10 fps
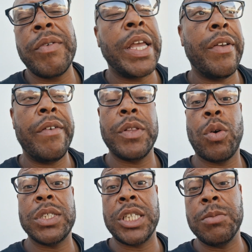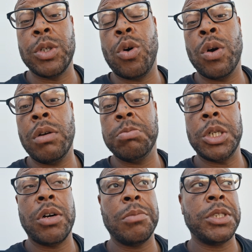Even though it seems lower, you
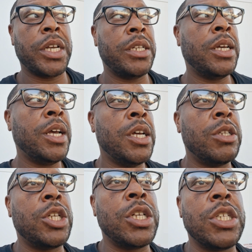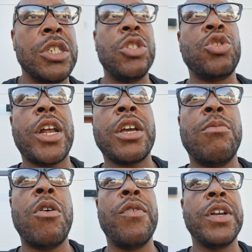know what I'm saying, to try to
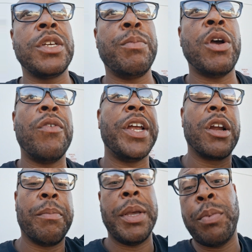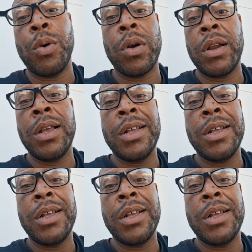come over to be over here and be poor.